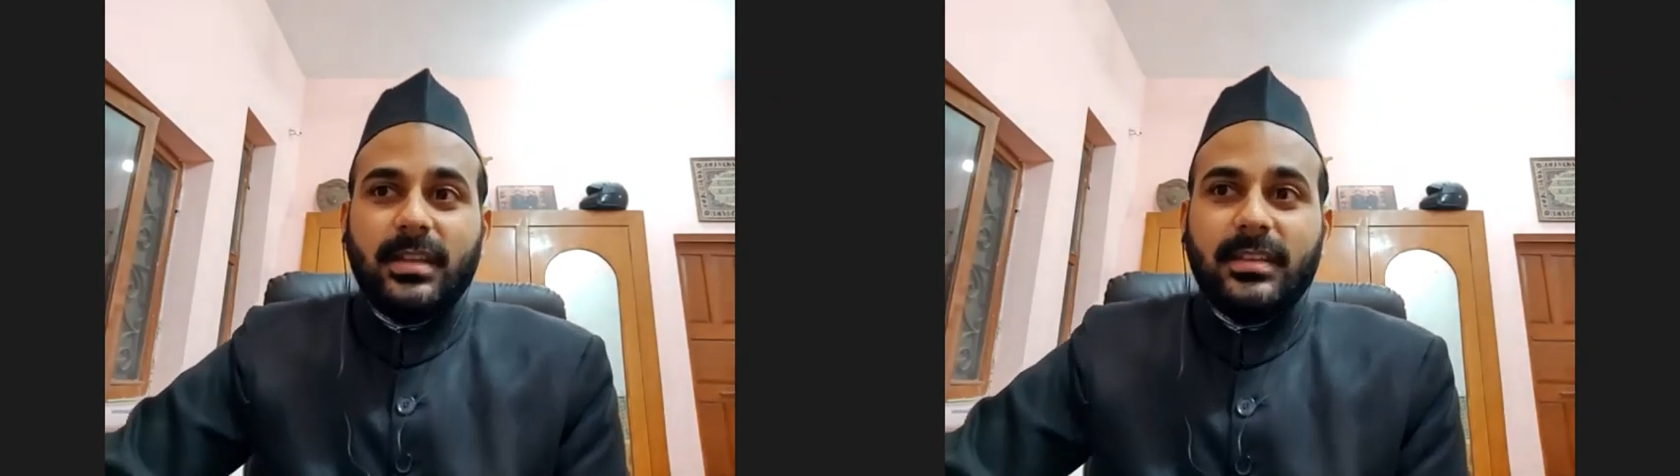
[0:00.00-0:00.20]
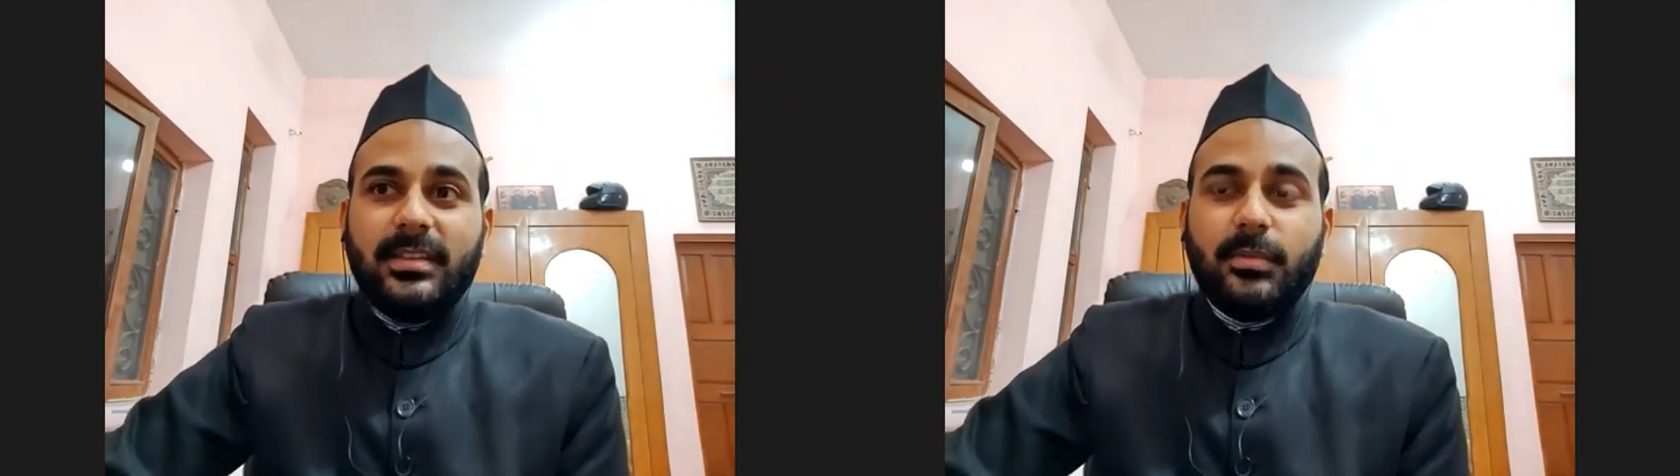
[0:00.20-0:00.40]

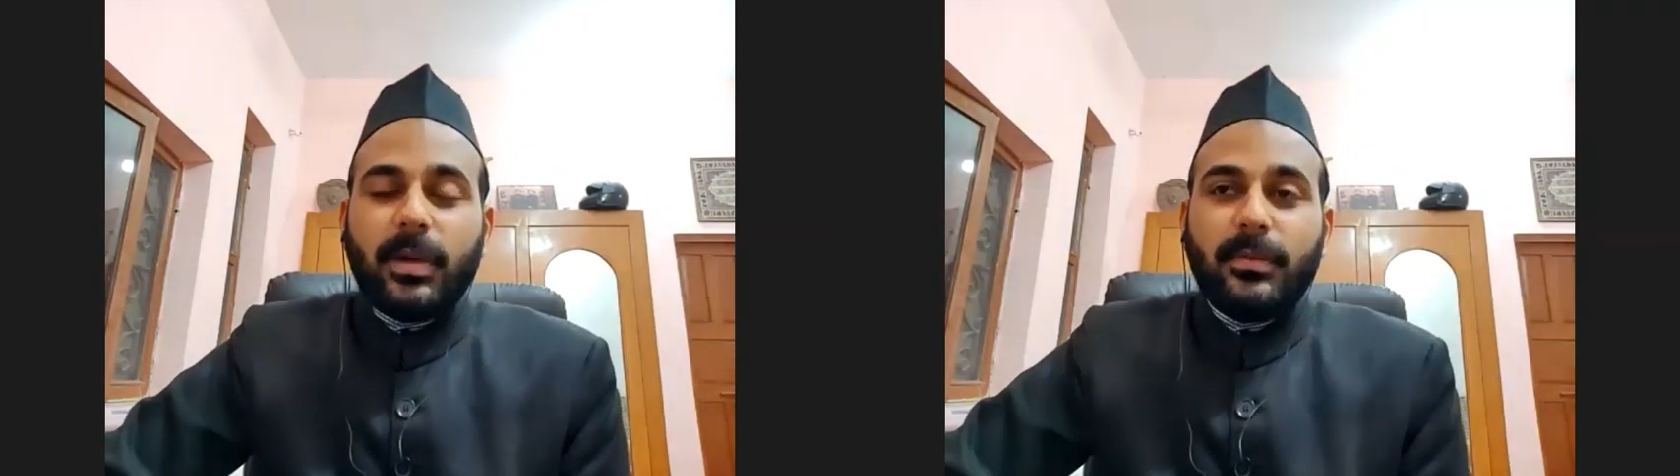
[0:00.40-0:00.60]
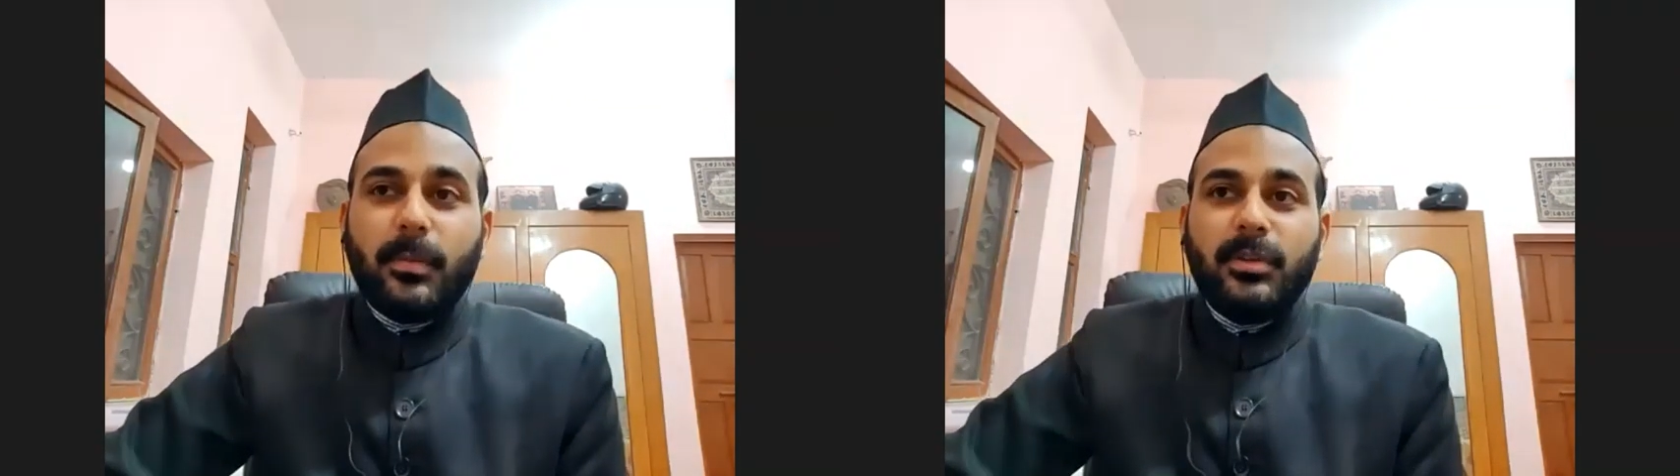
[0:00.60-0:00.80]
This is one
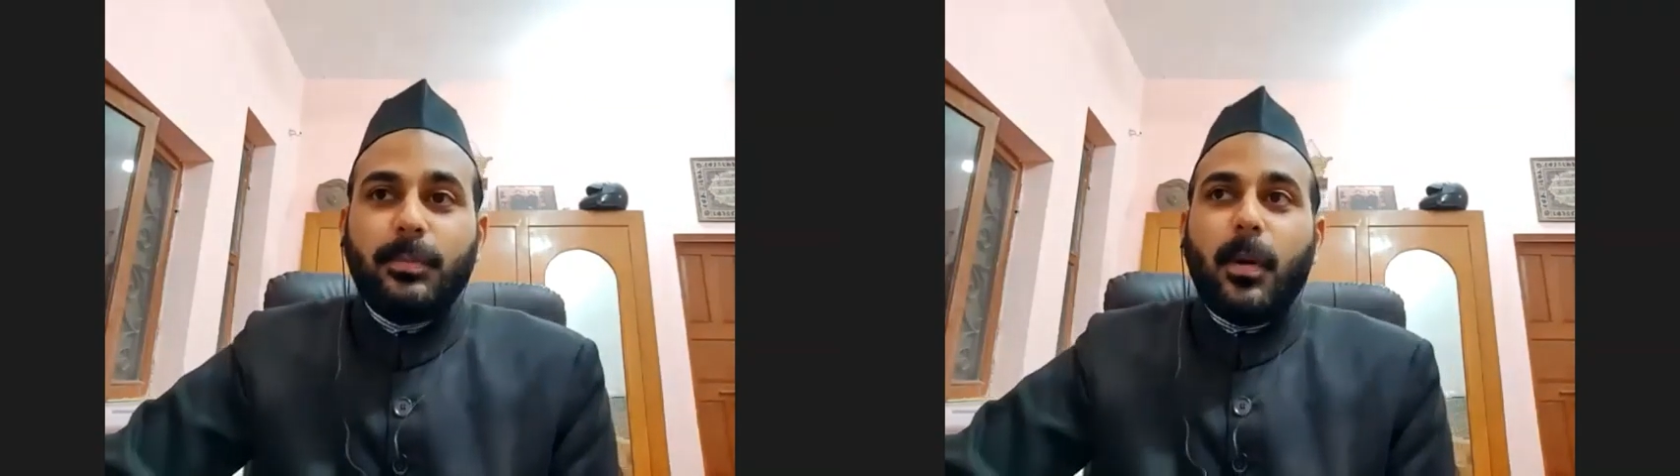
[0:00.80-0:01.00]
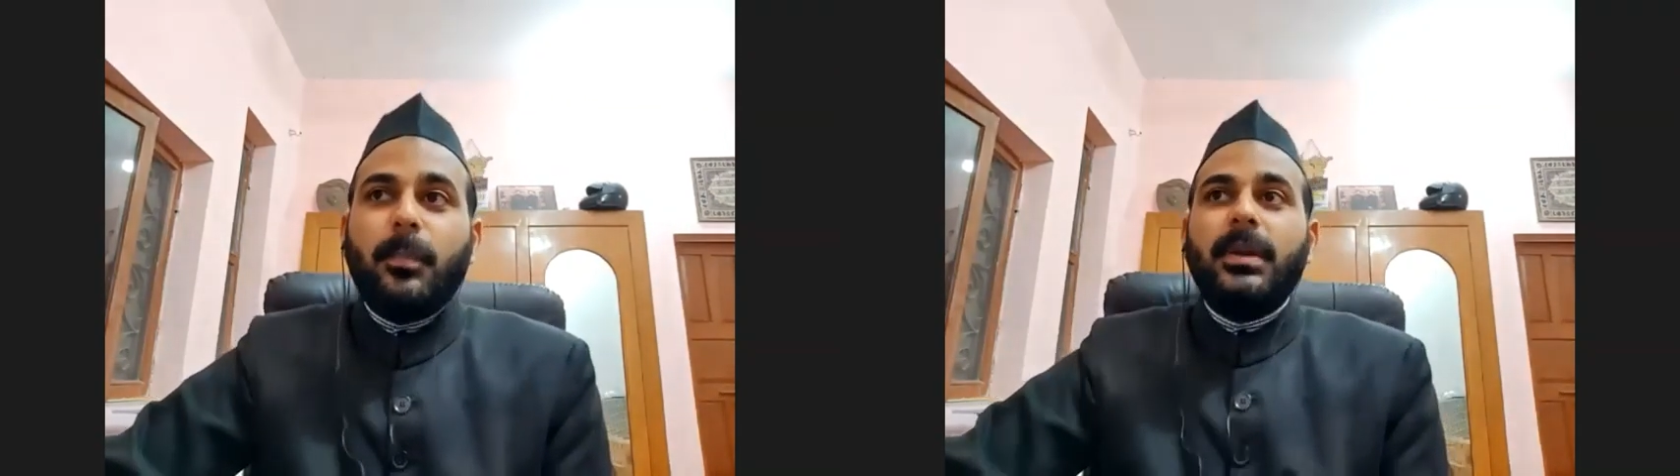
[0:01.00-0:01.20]
of the most
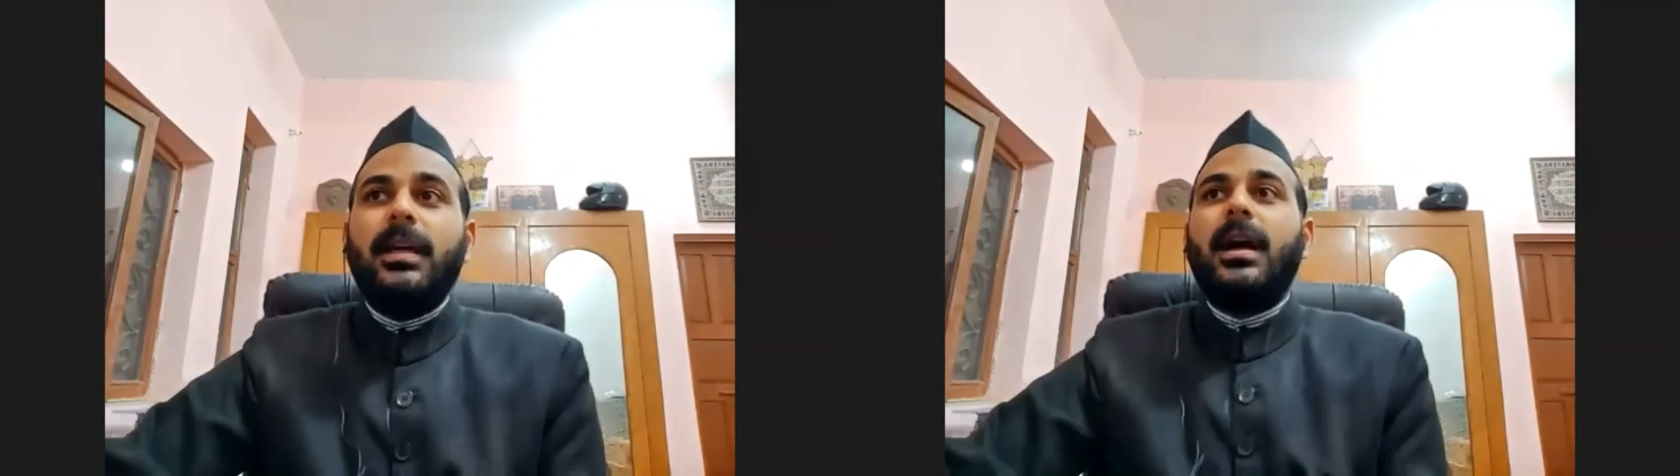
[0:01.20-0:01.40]
popular